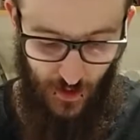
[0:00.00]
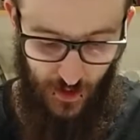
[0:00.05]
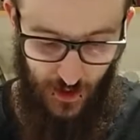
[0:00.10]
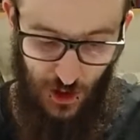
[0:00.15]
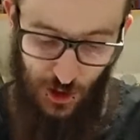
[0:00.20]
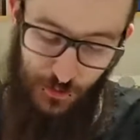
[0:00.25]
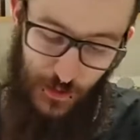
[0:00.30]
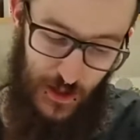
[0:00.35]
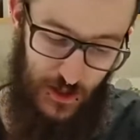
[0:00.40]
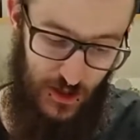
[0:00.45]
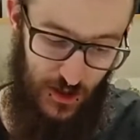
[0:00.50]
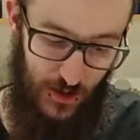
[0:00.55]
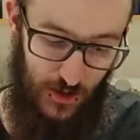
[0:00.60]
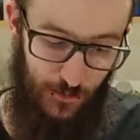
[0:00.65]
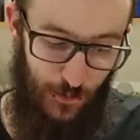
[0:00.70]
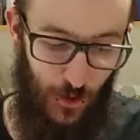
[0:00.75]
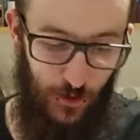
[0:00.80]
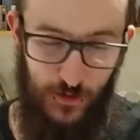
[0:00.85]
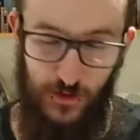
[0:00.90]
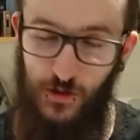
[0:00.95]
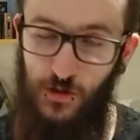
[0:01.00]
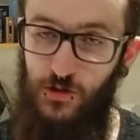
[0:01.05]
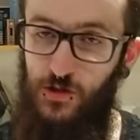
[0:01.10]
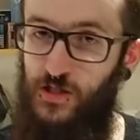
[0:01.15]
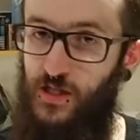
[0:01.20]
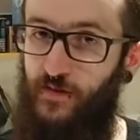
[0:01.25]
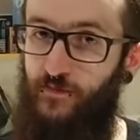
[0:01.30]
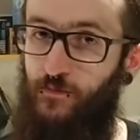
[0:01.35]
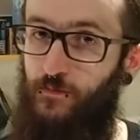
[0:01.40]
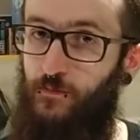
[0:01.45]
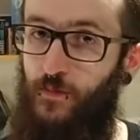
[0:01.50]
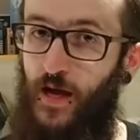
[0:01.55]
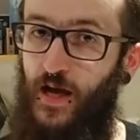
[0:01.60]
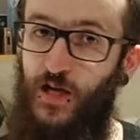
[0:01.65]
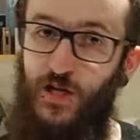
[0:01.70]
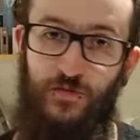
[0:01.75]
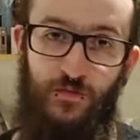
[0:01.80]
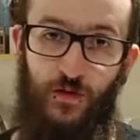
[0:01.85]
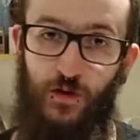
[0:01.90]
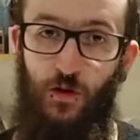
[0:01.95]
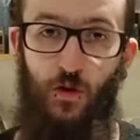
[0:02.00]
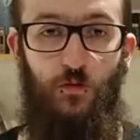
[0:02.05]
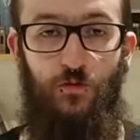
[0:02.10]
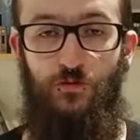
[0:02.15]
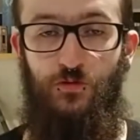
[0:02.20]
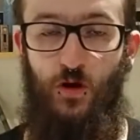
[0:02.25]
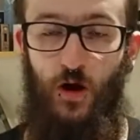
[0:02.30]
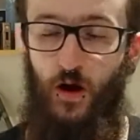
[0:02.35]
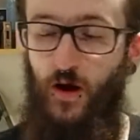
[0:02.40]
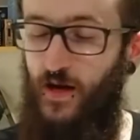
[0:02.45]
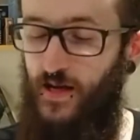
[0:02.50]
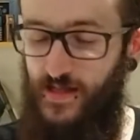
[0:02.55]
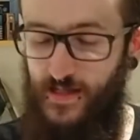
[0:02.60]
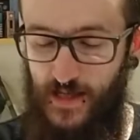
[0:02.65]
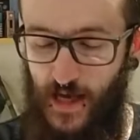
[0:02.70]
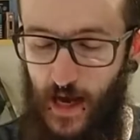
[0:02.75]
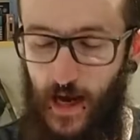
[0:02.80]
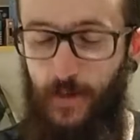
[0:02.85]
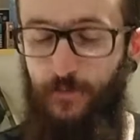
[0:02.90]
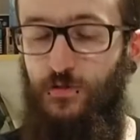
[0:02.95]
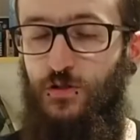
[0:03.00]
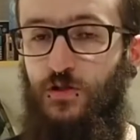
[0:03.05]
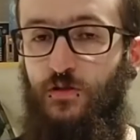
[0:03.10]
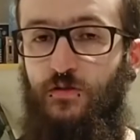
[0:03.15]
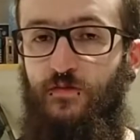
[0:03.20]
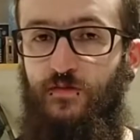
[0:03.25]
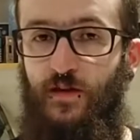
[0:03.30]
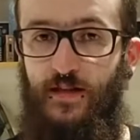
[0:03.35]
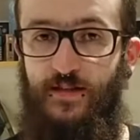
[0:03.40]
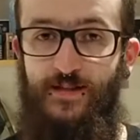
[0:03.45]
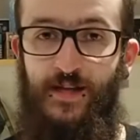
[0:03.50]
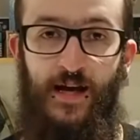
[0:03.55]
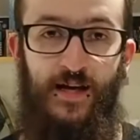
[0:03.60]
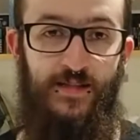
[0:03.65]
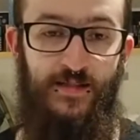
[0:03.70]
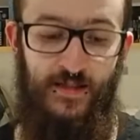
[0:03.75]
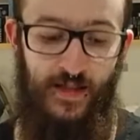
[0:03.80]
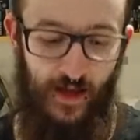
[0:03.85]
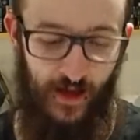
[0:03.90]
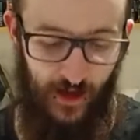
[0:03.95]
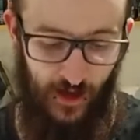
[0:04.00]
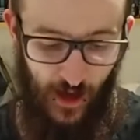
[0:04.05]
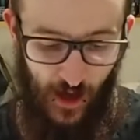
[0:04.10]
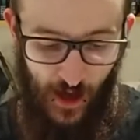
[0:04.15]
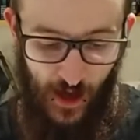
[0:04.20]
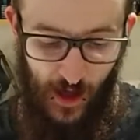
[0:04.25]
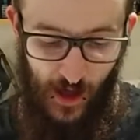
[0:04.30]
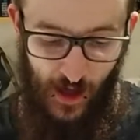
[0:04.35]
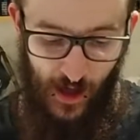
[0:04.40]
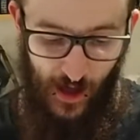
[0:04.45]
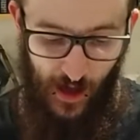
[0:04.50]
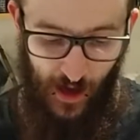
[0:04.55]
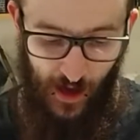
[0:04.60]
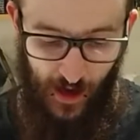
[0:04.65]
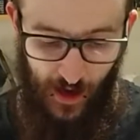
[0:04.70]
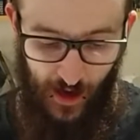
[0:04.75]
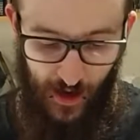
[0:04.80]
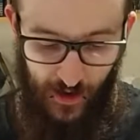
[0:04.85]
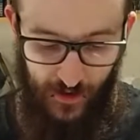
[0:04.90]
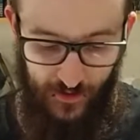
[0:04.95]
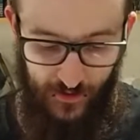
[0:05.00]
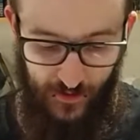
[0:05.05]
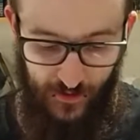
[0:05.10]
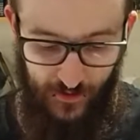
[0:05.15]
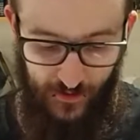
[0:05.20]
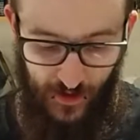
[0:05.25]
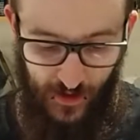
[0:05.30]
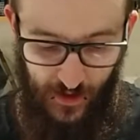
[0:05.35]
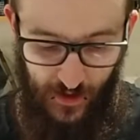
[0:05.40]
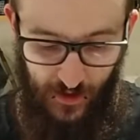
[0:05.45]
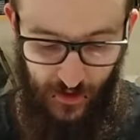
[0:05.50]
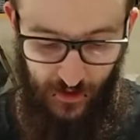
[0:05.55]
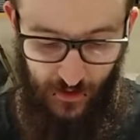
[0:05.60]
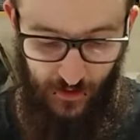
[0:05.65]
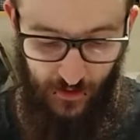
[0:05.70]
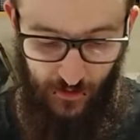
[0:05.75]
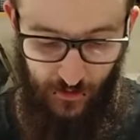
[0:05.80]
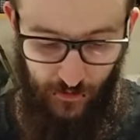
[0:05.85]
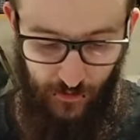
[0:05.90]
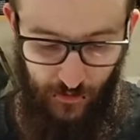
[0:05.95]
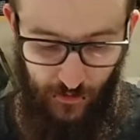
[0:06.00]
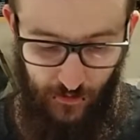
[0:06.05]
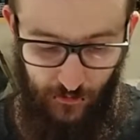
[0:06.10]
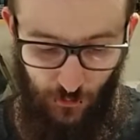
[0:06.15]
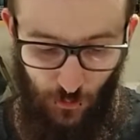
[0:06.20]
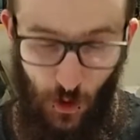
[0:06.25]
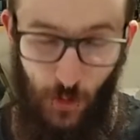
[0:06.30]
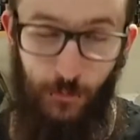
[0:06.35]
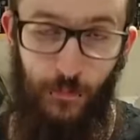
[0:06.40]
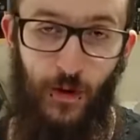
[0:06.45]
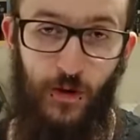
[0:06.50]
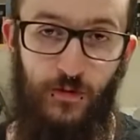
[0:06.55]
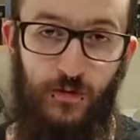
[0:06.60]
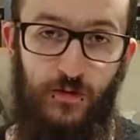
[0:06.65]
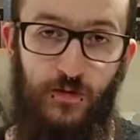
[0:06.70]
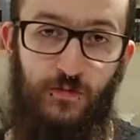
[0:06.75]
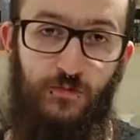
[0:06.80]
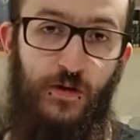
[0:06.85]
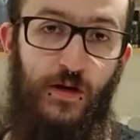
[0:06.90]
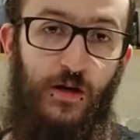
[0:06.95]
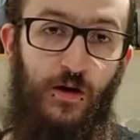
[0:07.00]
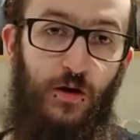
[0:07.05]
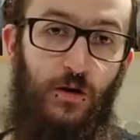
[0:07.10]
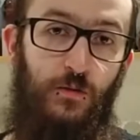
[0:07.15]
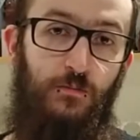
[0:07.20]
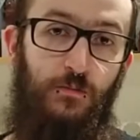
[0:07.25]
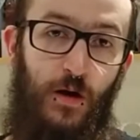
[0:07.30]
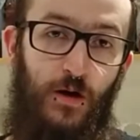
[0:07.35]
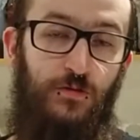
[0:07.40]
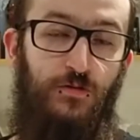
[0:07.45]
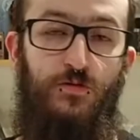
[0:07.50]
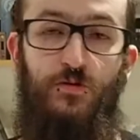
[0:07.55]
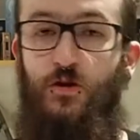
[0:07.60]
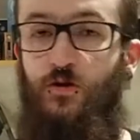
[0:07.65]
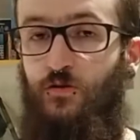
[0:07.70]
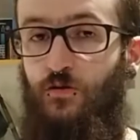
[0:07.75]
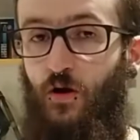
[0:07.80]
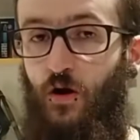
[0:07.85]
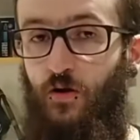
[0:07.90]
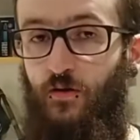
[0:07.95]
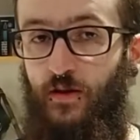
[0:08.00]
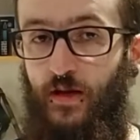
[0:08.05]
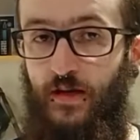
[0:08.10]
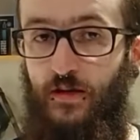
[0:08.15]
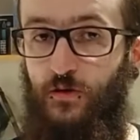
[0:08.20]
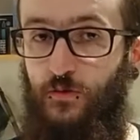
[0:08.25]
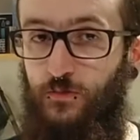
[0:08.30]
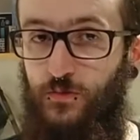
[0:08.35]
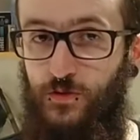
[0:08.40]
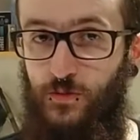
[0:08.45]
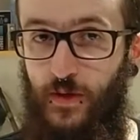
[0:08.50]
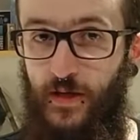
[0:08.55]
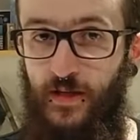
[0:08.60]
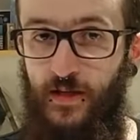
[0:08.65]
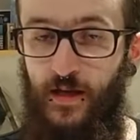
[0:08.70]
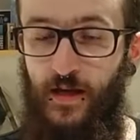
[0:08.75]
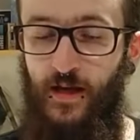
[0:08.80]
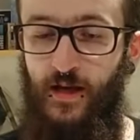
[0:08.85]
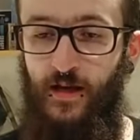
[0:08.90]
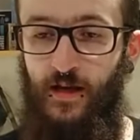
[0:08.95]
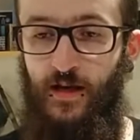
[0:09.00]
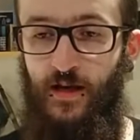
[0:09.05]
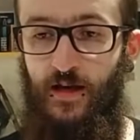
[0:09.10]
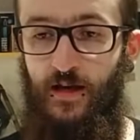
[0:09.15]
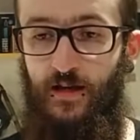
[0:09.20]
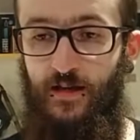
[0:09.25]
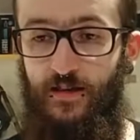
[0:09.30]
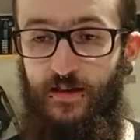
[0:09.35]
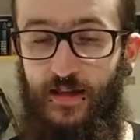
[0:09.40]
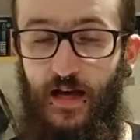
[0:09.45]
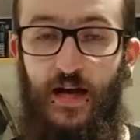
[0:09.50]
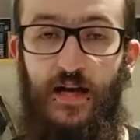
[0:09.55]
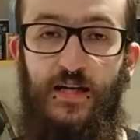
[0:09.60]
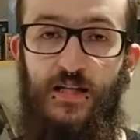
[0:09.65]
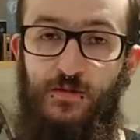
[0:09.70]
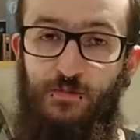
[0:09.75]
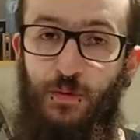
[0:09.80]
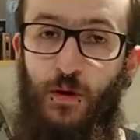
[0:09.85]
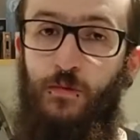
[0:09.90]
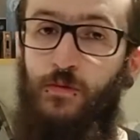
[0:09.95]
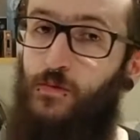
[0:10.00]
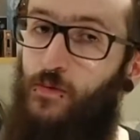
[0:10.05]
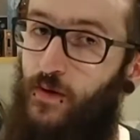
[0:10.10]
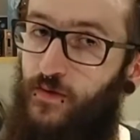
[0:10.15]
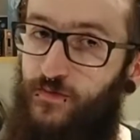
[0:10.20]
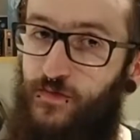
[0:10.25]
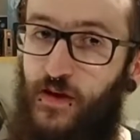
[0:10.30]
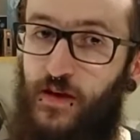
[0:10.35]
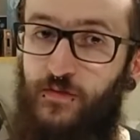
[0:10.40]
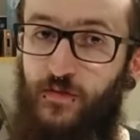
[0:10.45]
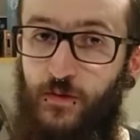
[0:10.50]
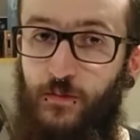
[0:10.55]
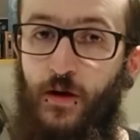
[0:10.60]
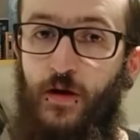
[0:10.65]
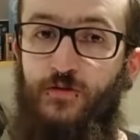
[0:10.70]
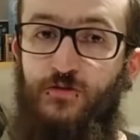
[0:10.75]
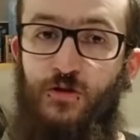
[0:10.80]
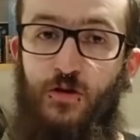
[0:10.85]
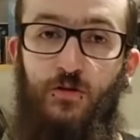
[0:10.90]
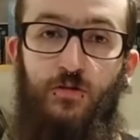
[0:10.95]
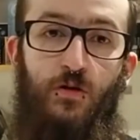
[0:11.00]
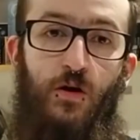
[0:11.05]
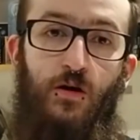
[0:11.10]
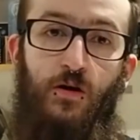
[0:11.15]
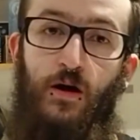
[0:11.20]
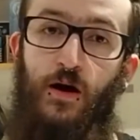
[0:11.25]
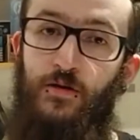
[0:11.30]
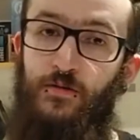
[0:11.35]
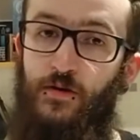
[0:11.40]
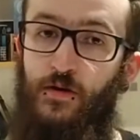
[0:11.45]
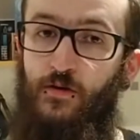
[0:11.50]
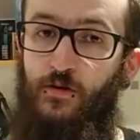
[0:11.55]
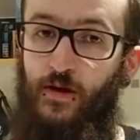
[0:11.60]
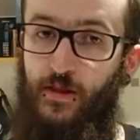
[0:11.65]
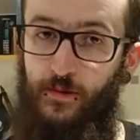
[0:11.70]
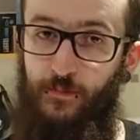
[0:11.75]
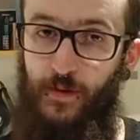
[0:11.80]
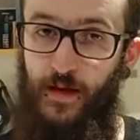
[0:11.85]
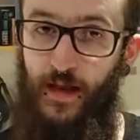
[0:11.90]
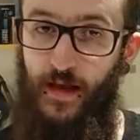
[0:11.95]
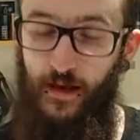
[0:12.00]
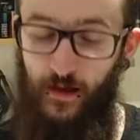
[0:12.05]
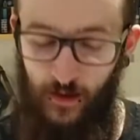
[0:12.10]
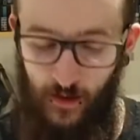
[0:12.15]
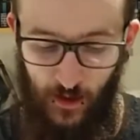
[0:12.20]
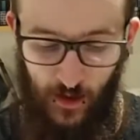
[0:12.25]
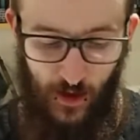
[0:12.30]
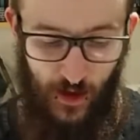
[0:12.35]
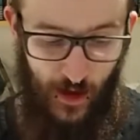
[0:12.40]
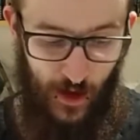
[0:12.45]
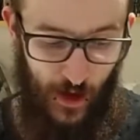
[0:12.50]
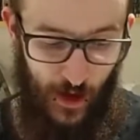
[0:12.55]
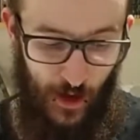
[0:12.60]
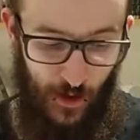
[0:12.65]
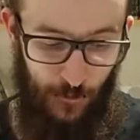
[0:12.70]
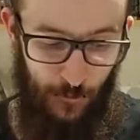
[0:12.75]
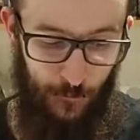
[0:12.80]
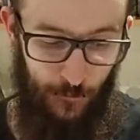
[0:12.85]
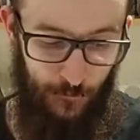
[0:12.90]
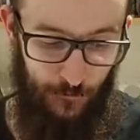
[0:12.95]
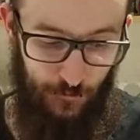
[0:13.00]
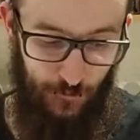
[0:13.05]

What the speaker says: especially the 0.27 mesh for long draw. It's absolutely fantastic. And the 1.3 ohm mouth draw coil that it comes with, that is probably my favourite mouth draw coil out there at the minute. I'm